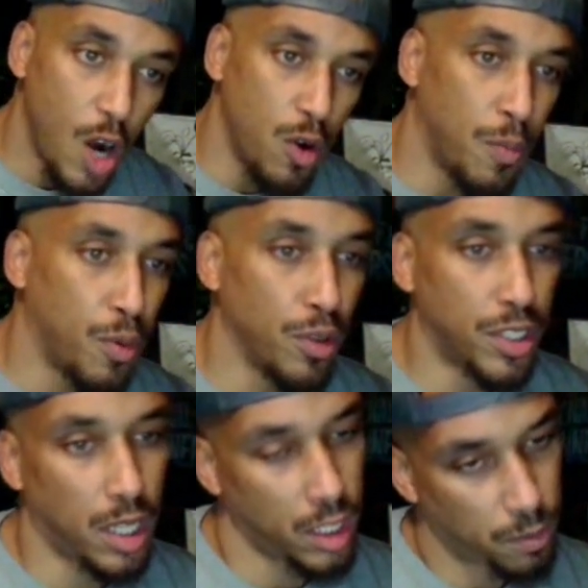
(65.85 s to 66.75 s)
Reports
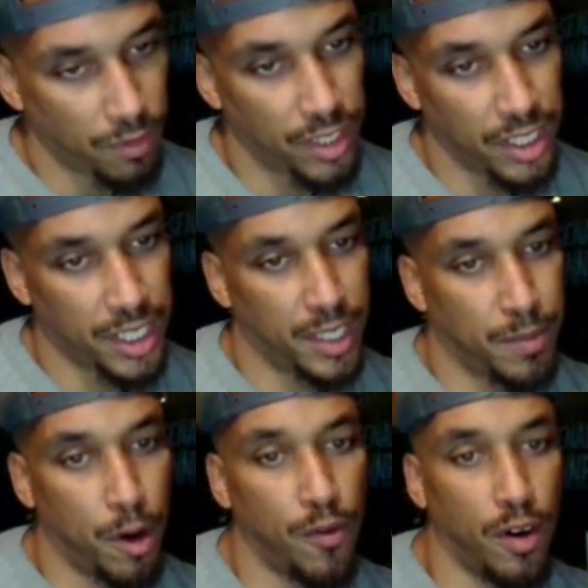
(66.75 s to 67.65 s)
last month
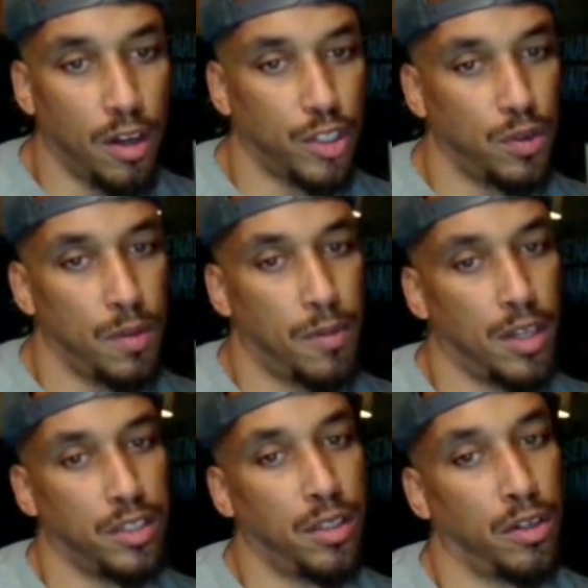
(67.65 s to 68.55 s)
suggest both Arsenal and
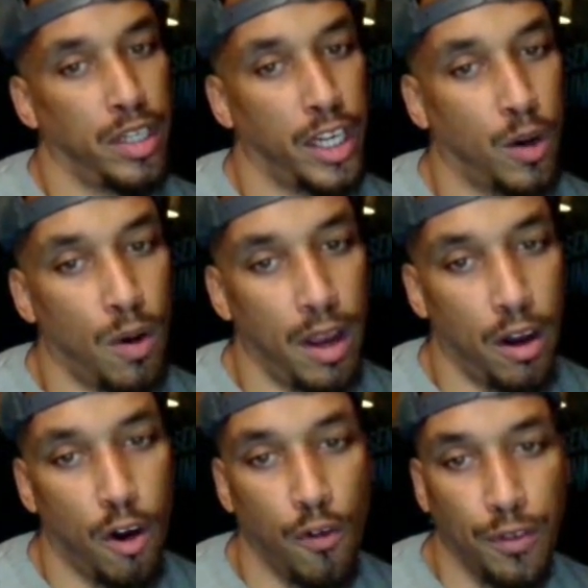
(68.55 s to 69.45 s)
Barcelona inquire
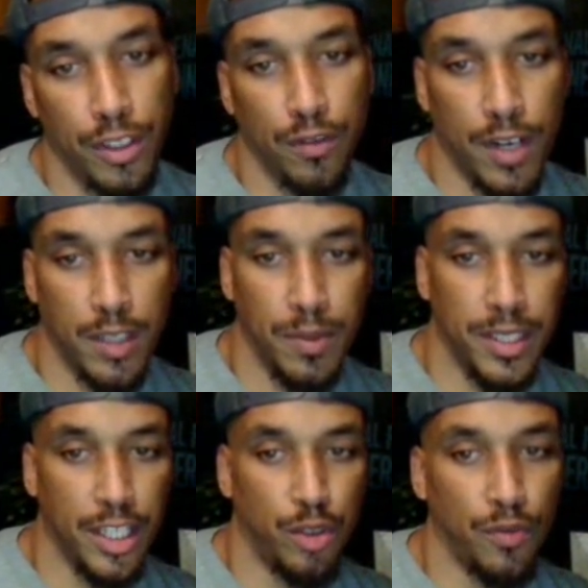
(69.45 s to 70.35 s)
over Duran's
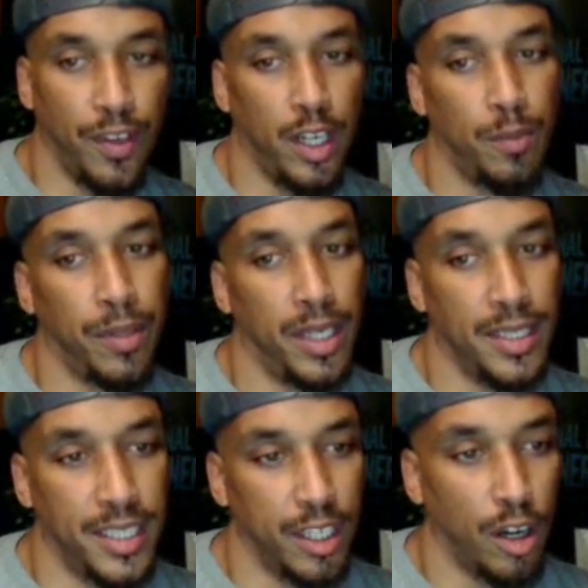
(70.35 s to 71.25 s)
potential
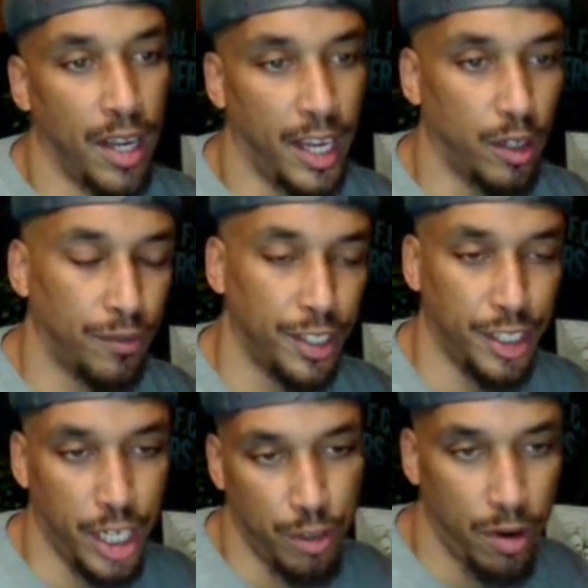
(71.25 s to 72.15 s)
availability ahead of the
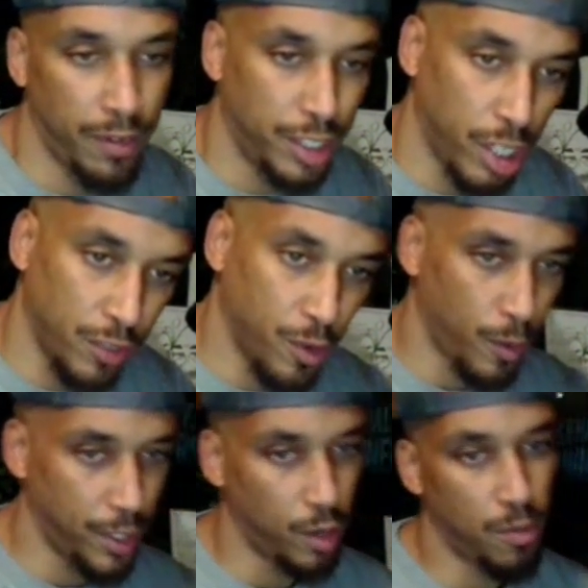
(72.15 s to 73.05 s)
January transfer
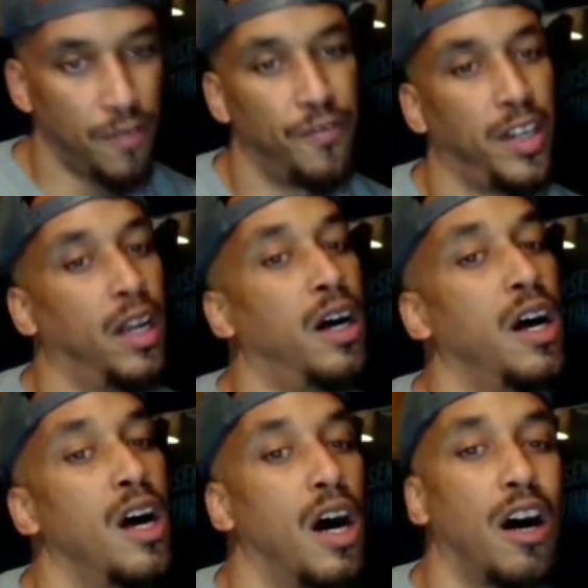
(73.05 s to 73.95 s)
window, but Villa
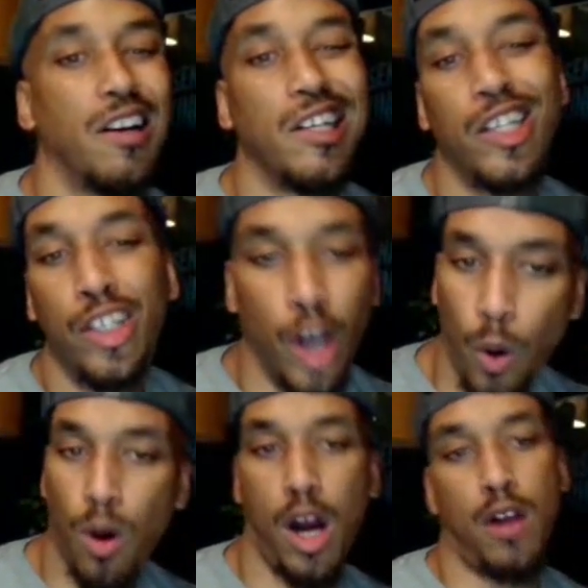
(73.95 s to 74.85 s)
are in
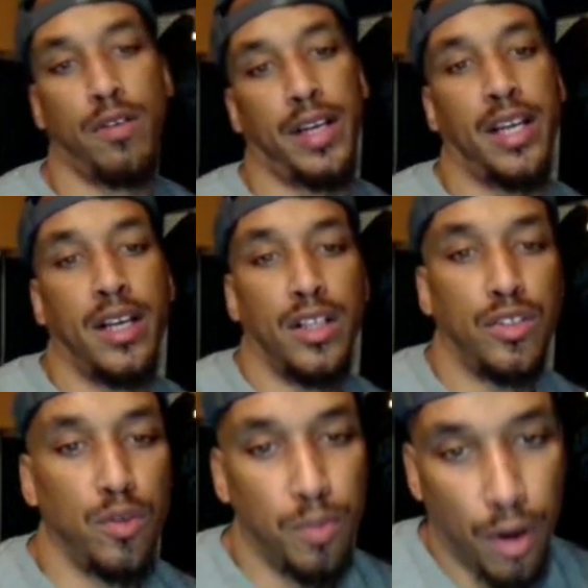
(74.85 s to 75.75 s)
no hurry
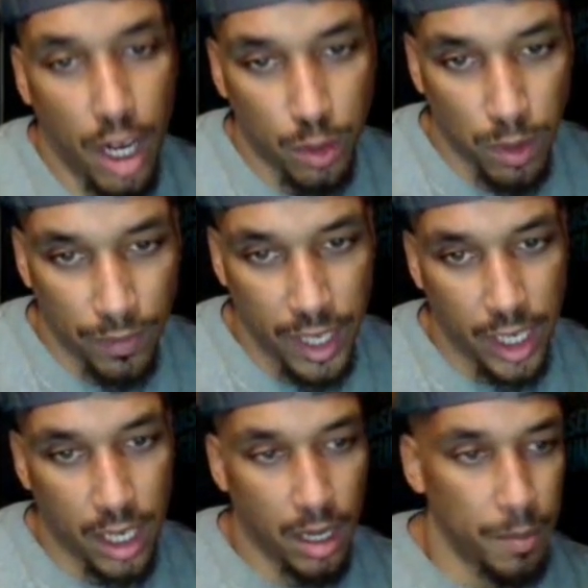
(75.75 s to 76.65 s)
to part with their
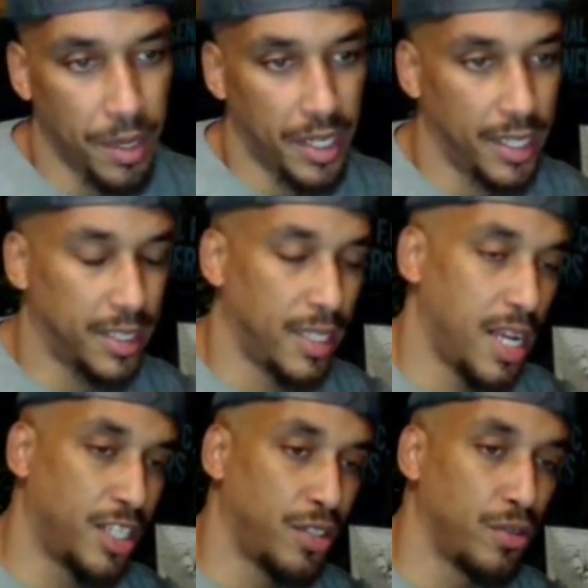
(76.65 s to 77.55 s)
Colombian
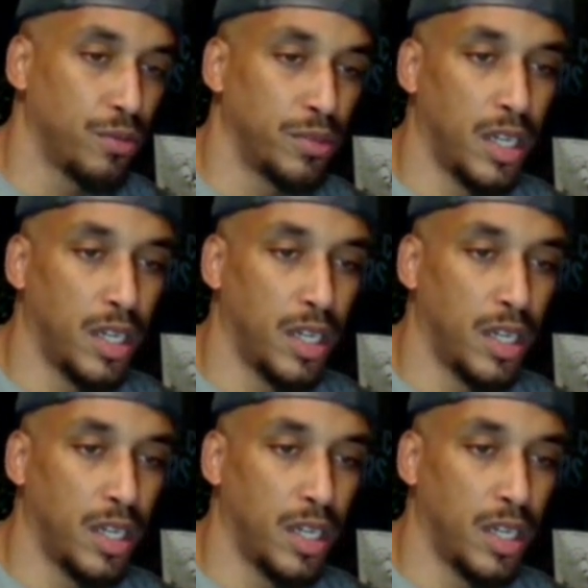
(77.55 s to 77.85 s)
international.